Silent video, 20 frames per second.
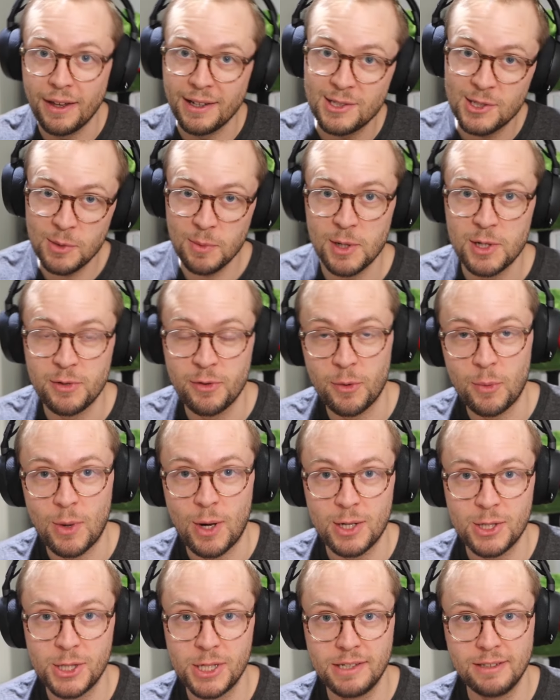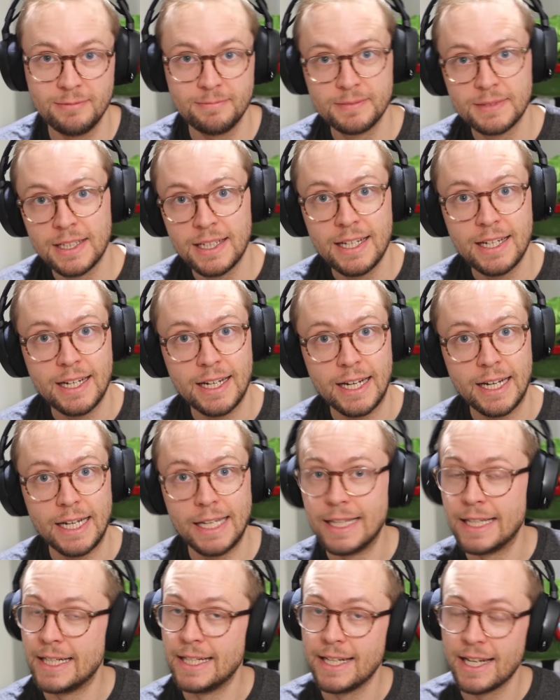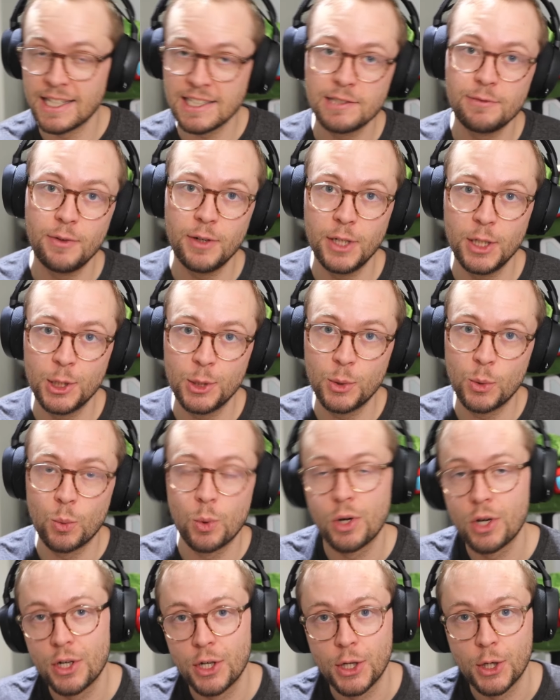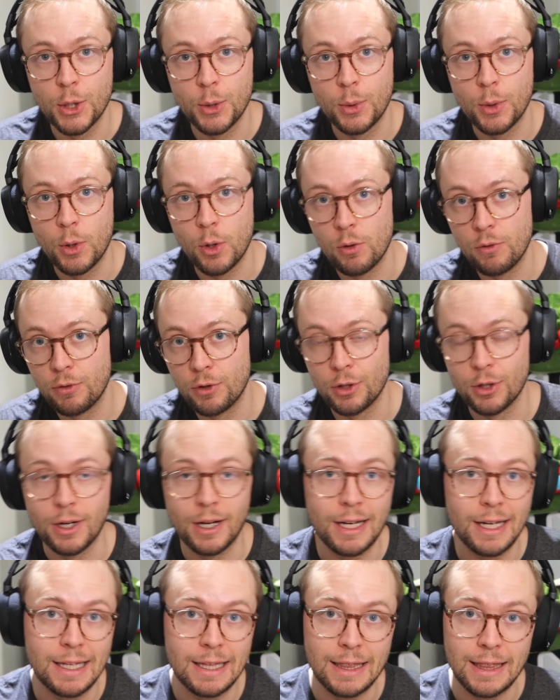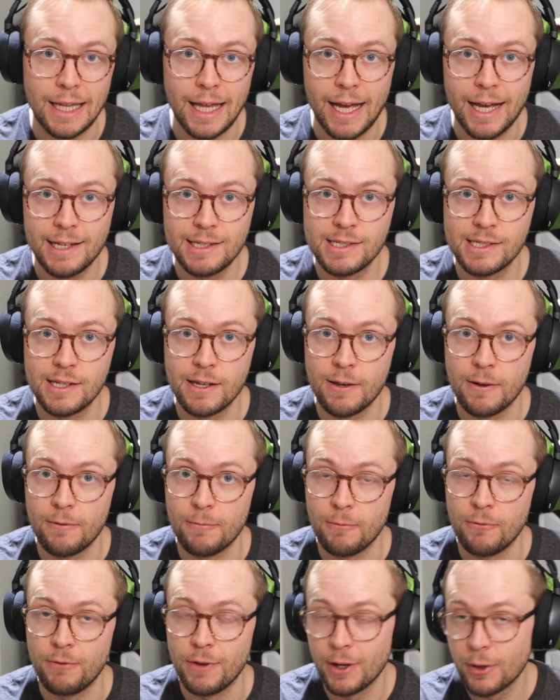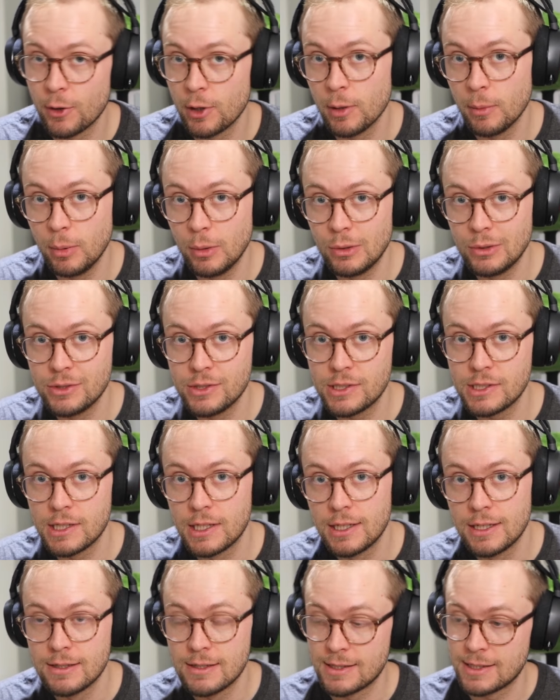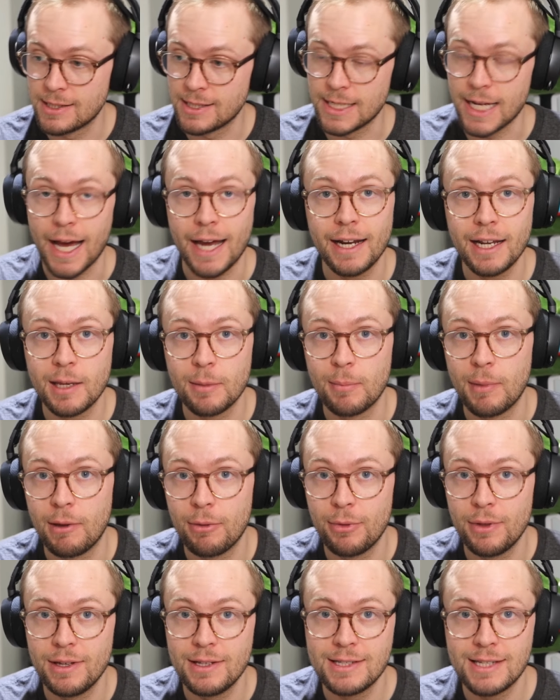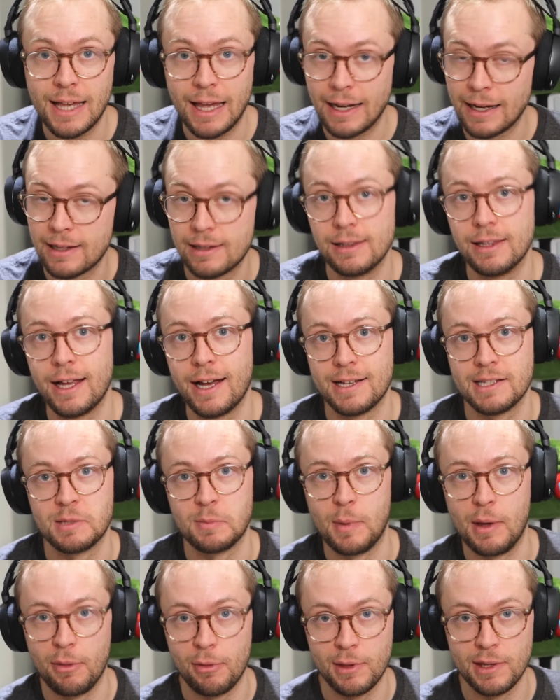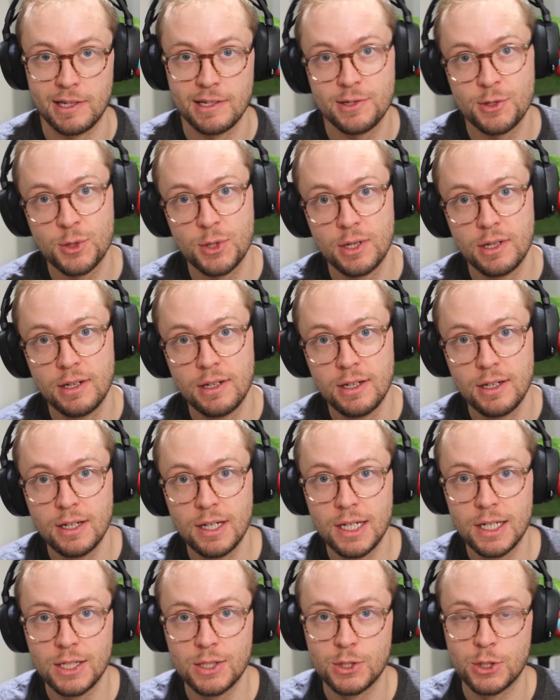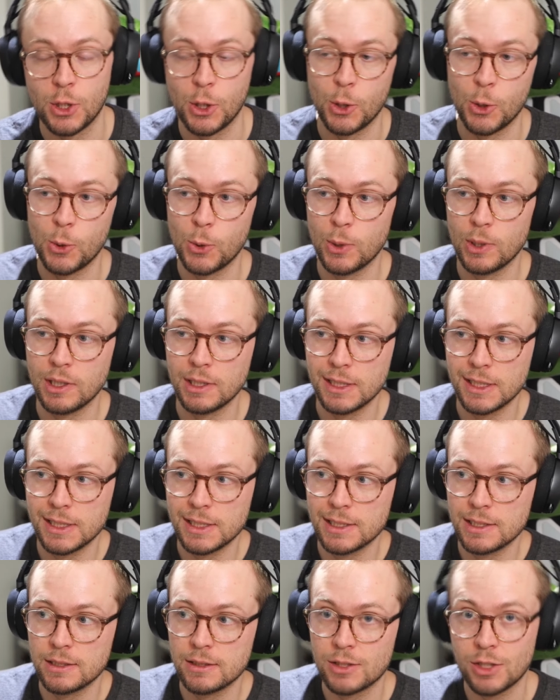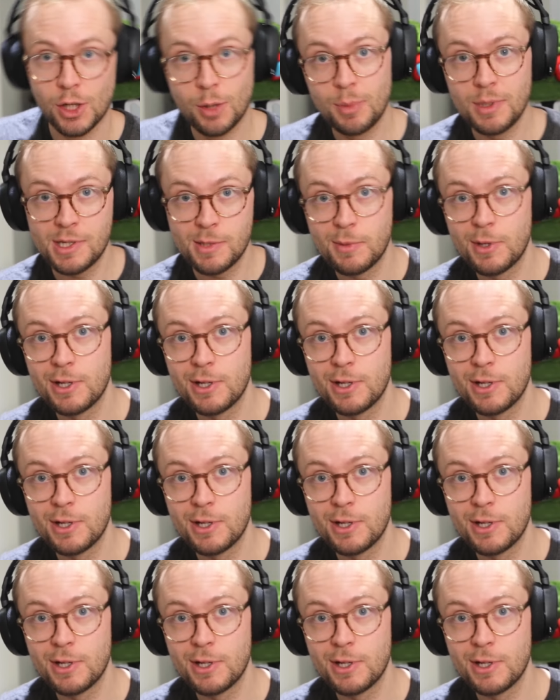so much for watching. In the next video, we're gonna go over class variables, static methods, and class methods. So it's gonna be some good